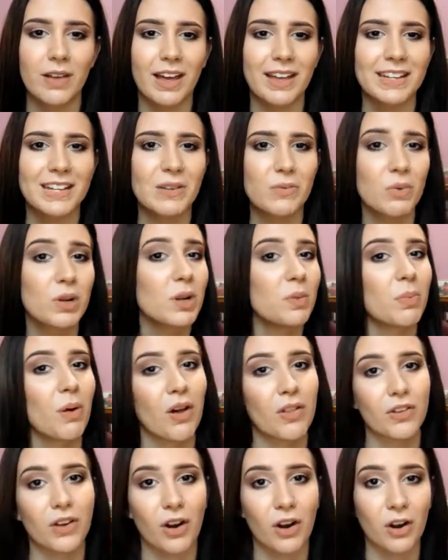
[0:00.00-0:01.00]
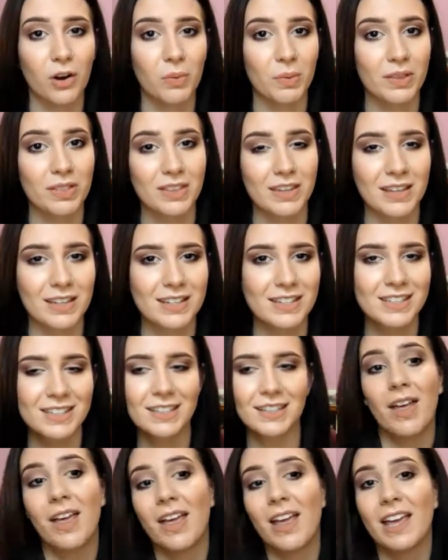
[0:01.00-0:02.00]
I didn't want to bother her with
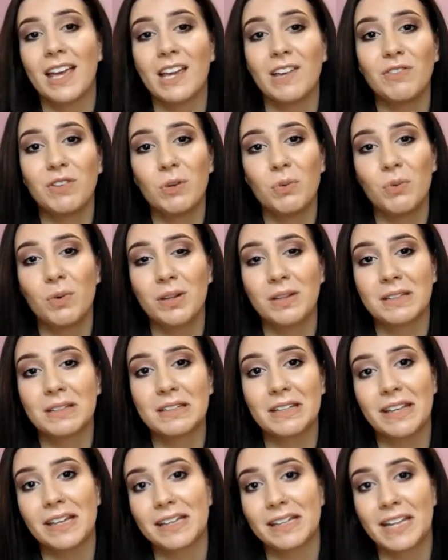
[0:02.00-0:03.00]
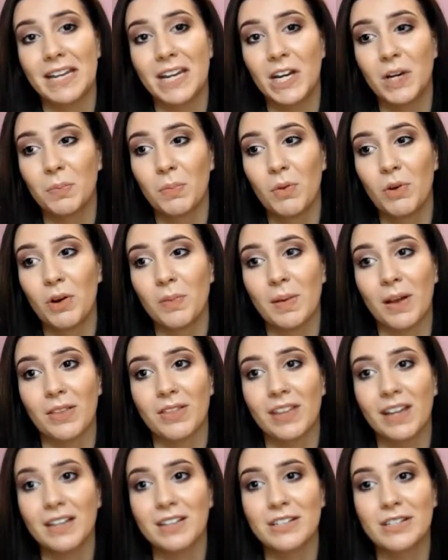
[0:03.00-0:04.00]
this. If you want to like hear more
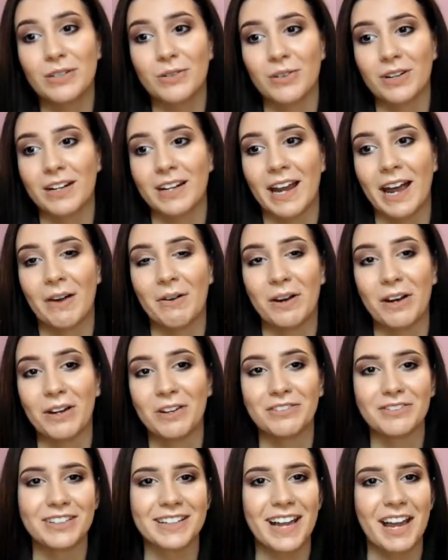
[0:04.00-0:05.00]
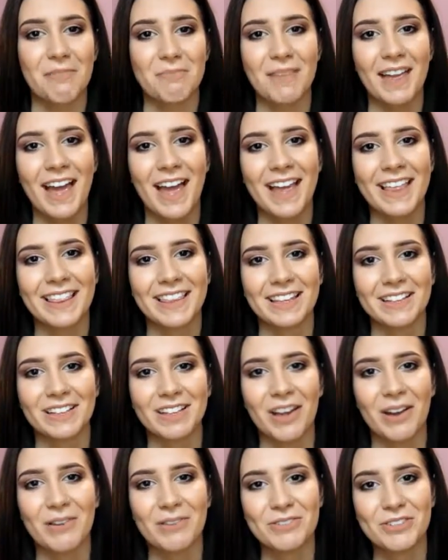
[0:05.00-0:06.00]
about that story and how I overcame that,
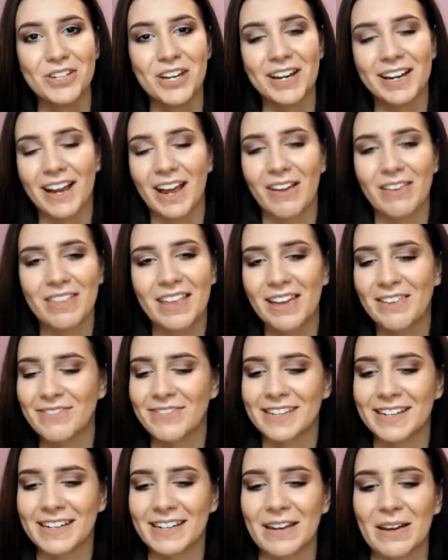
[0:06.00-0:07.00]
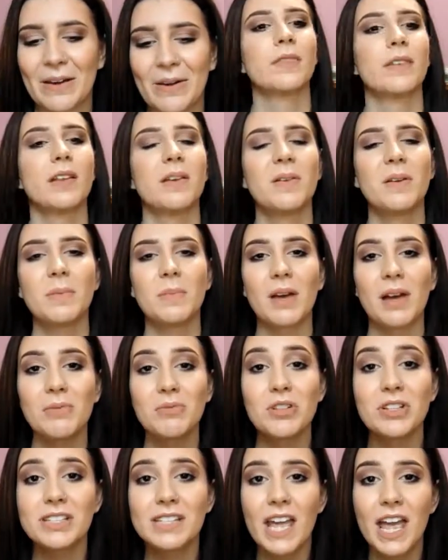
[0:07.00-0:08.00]
then go check out that video. But
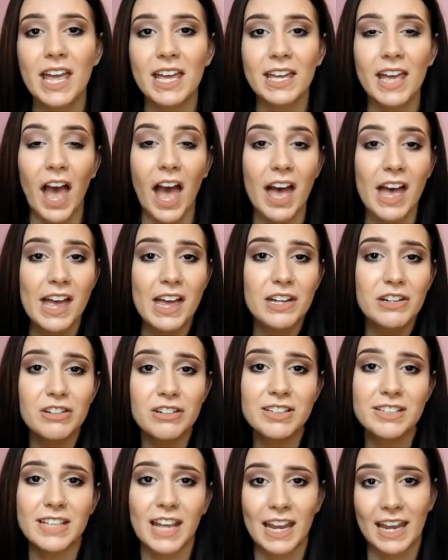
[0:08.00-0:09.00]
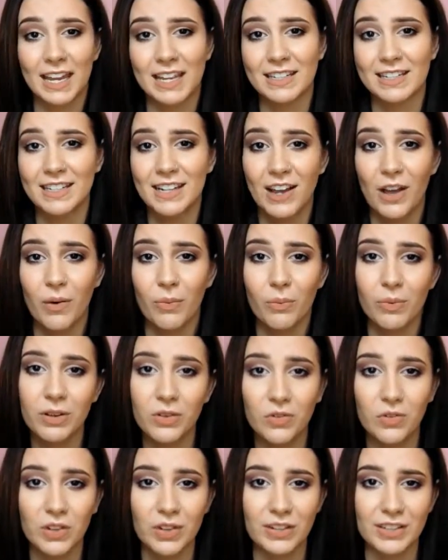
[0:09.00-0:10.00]
I'm just saying I understand what
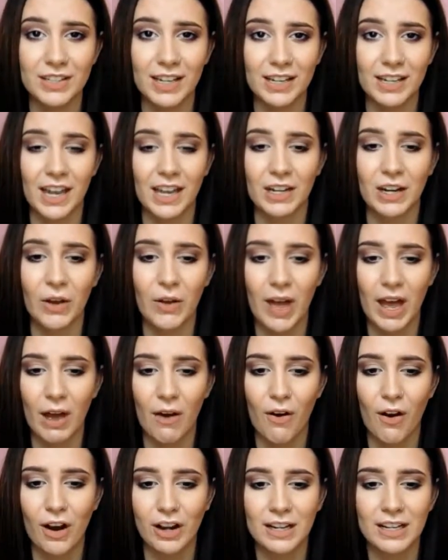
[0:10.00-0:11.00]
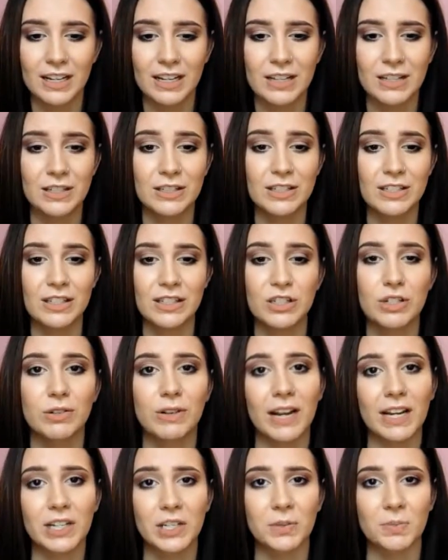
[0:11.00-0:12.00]
it feels like. I know how hard it is to
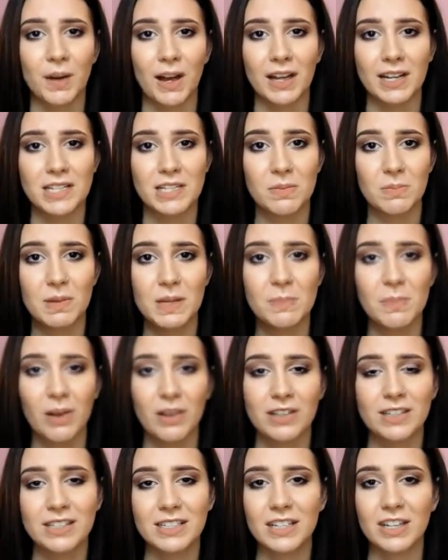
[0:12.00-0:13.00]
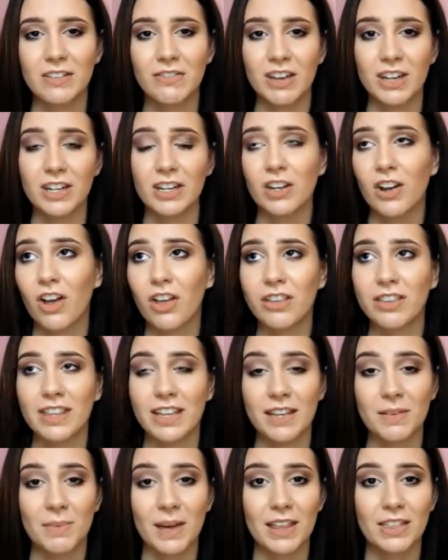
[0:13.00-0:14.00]
train your mind to be positive and to not
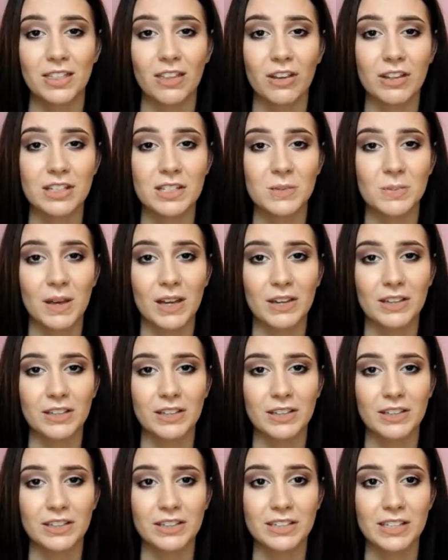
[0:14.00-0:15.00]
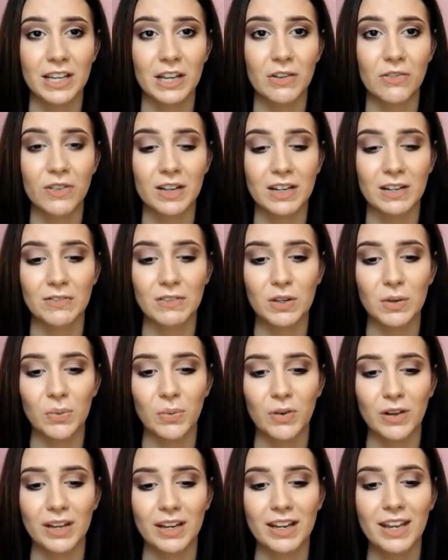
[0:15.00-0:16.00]
think bad thoughts about yourself. And if you
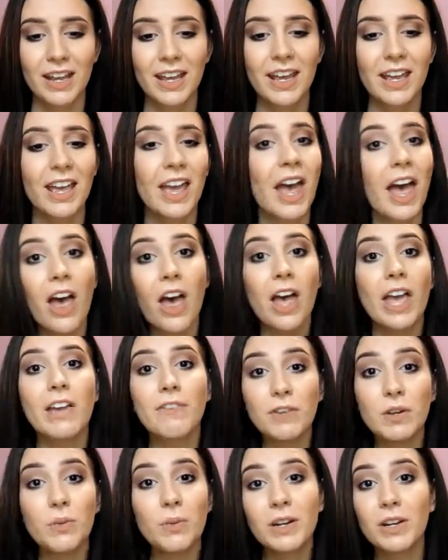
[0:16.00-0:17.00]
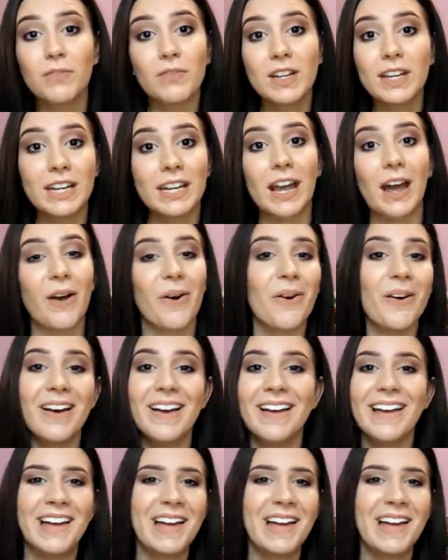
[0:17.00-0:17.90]
want, if you want a video